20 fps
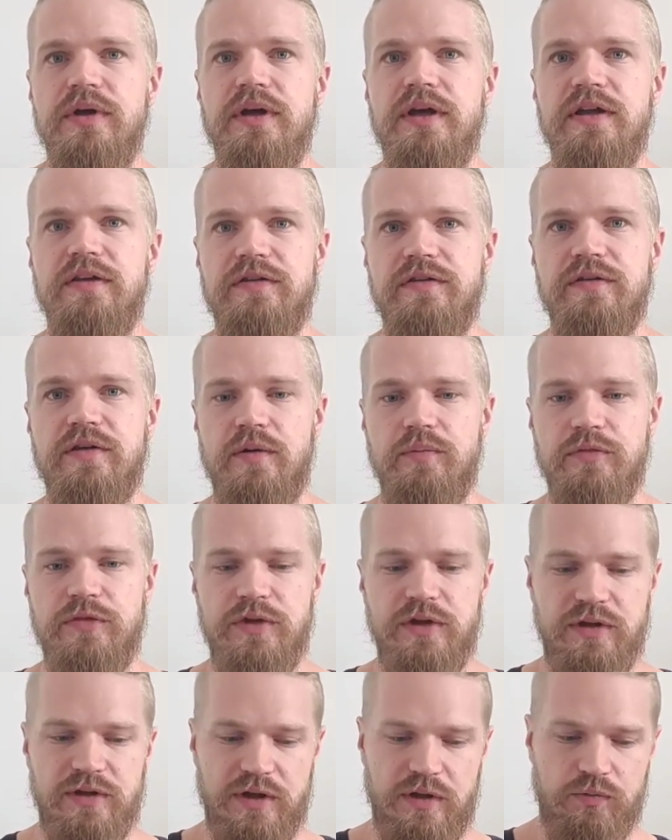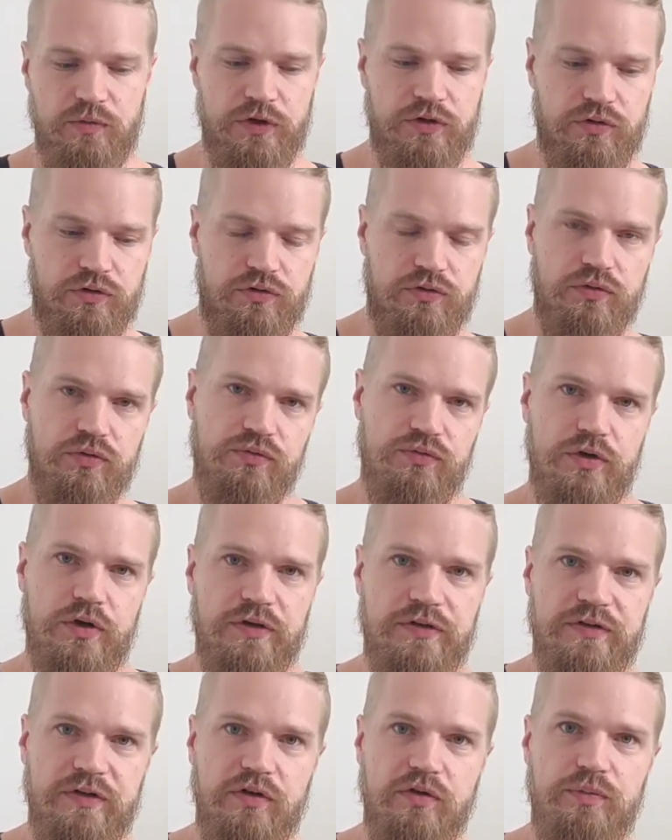it's something that we could do for
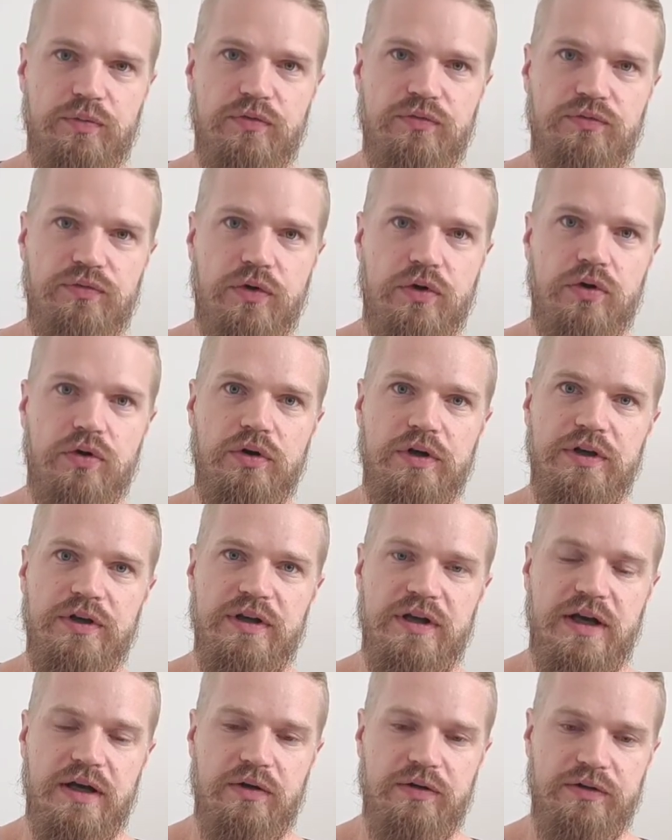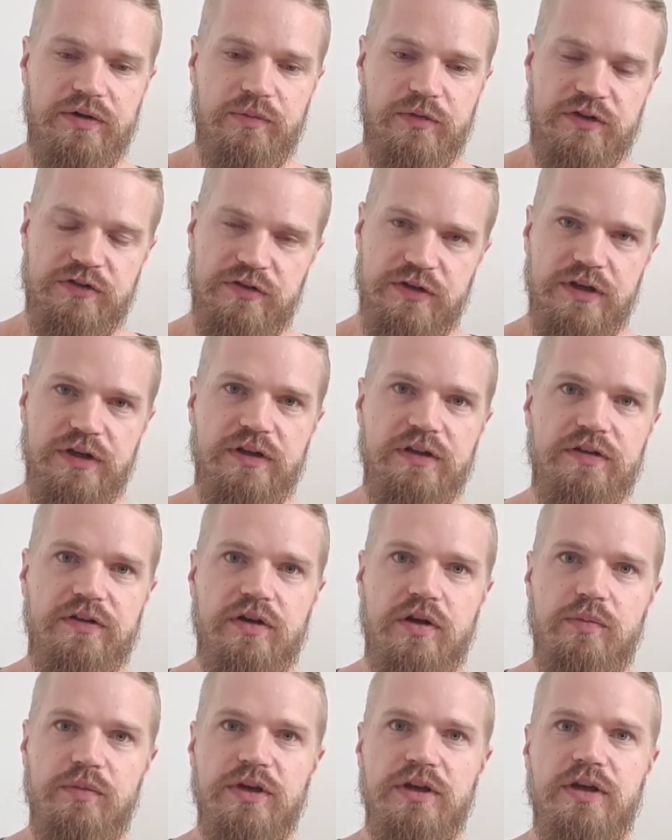ourselves before, and now a machine is
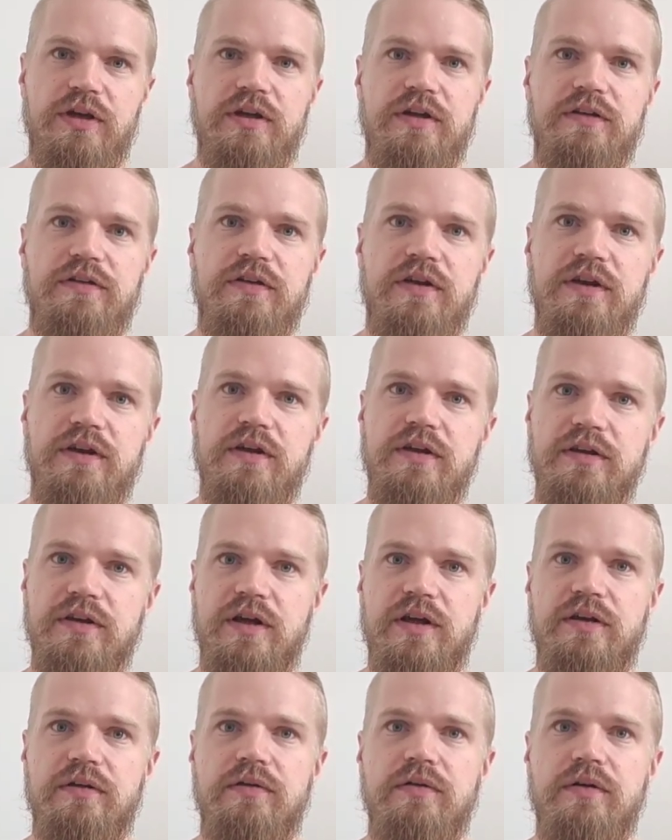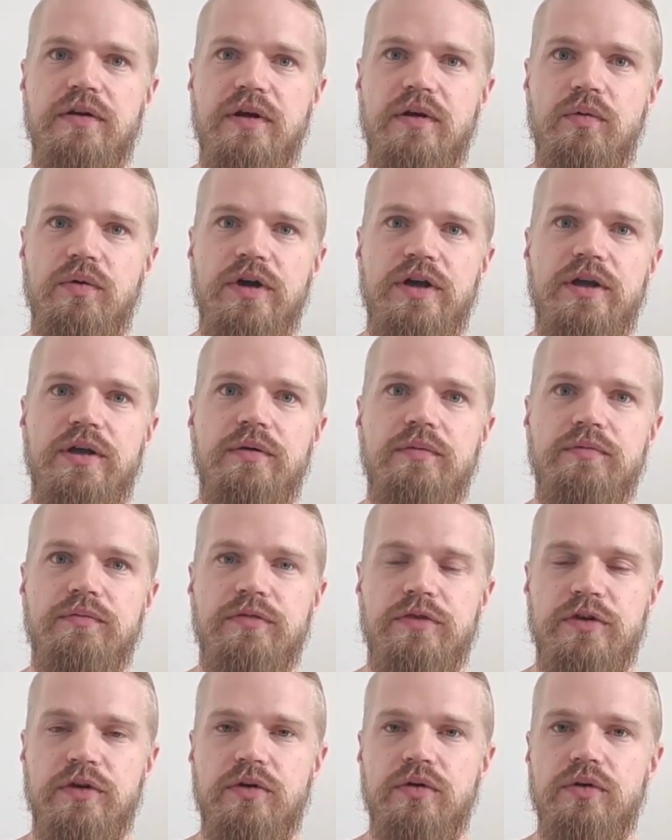coming in and taking that away.
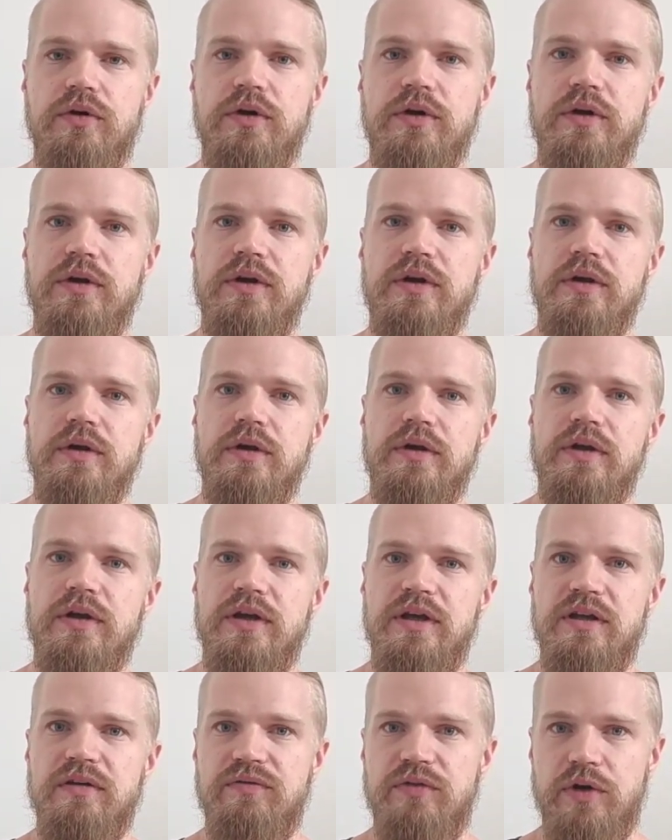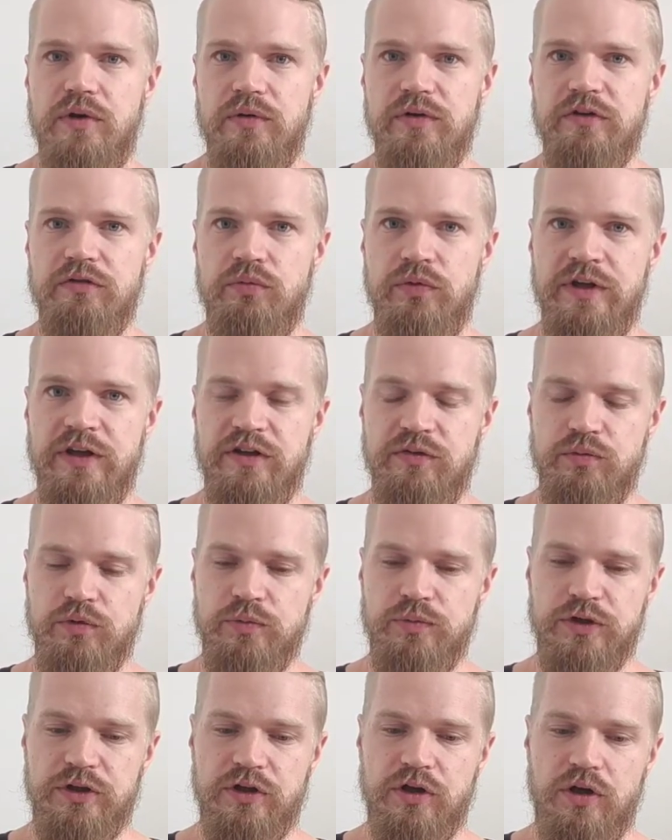So in various ways we
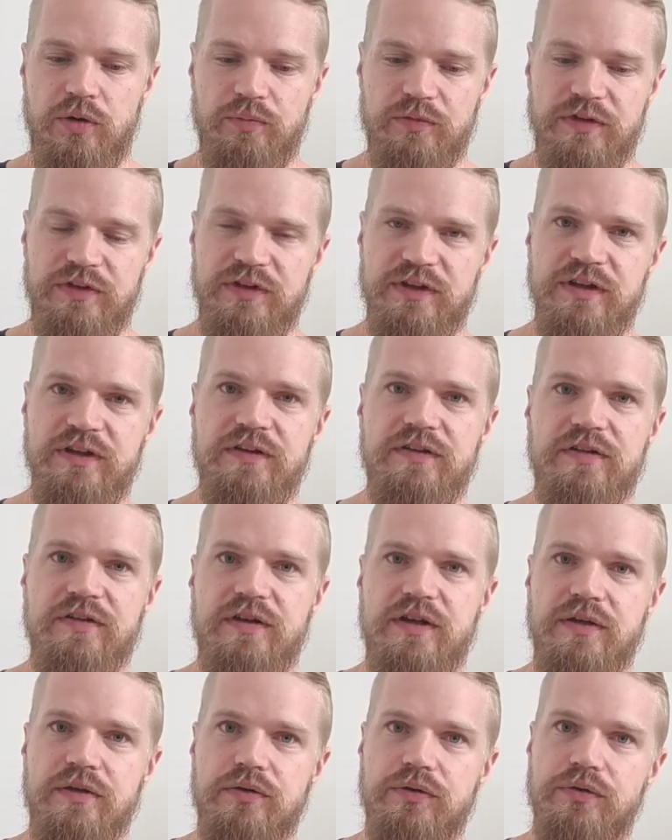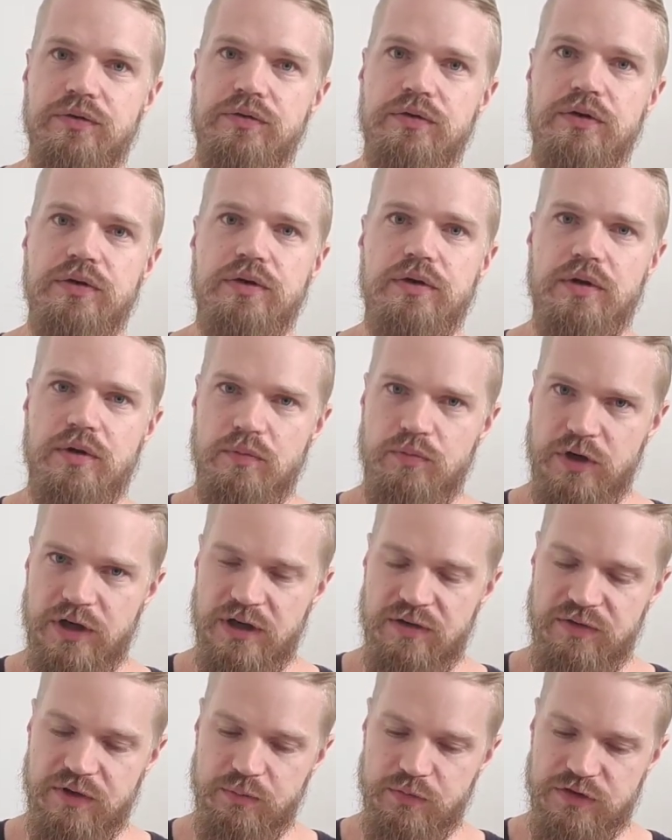become de-skilled by
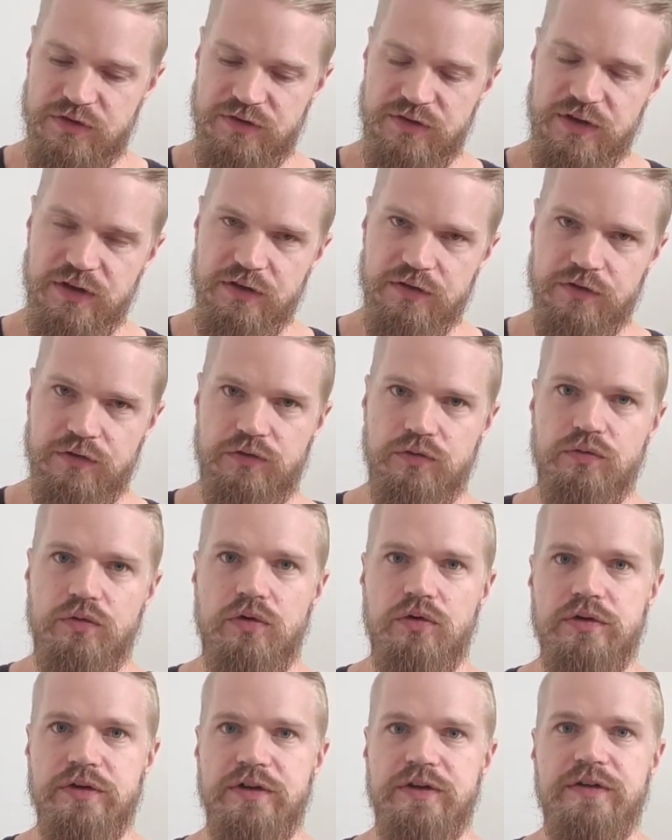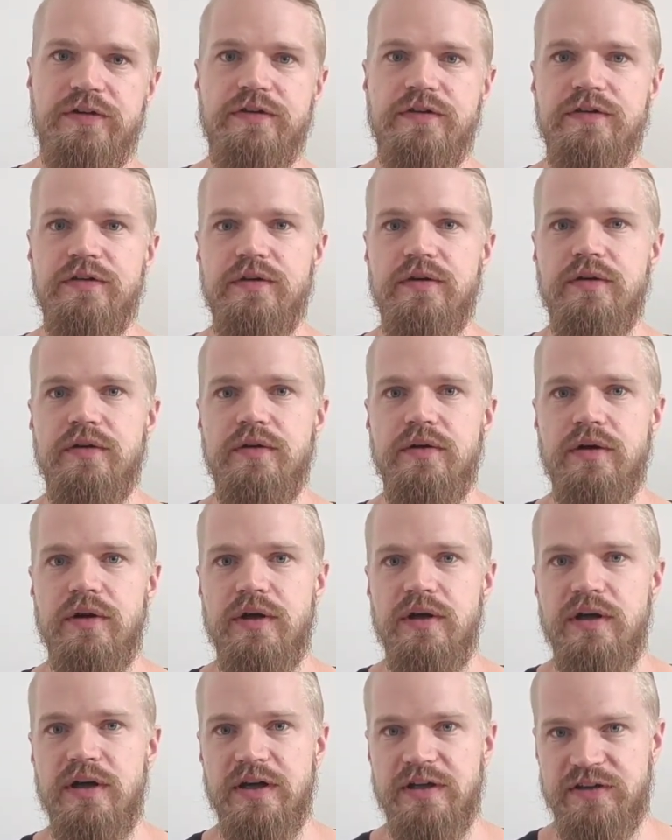having machines do all these
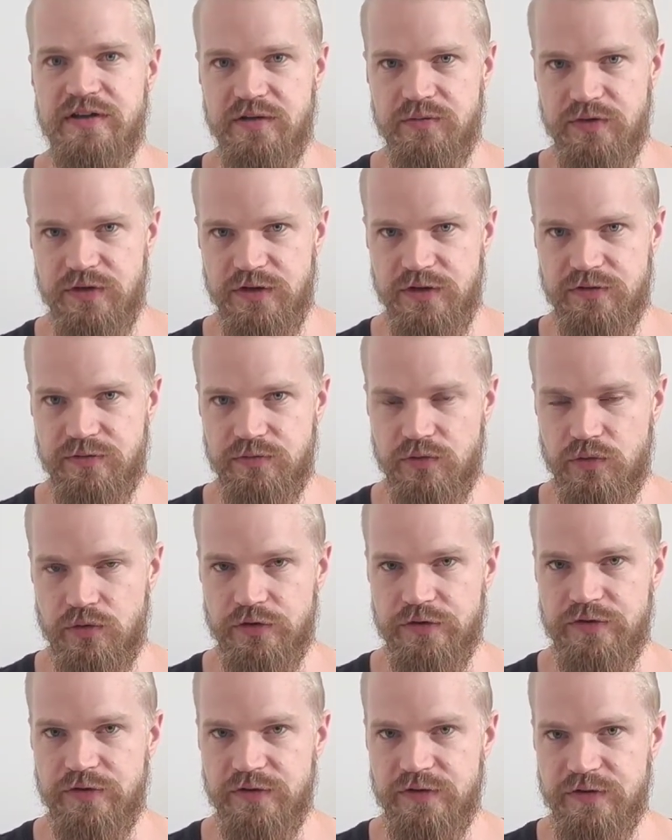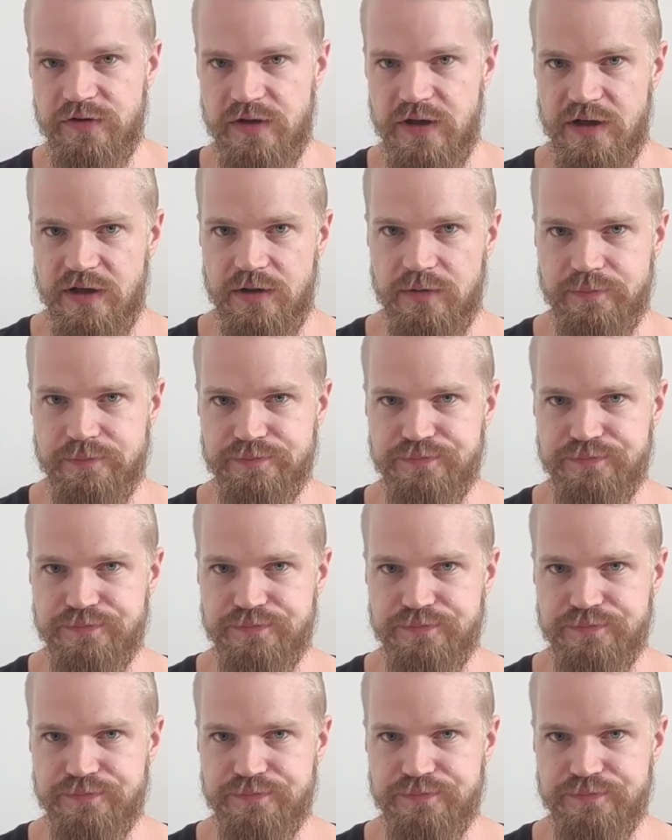activities for us instead.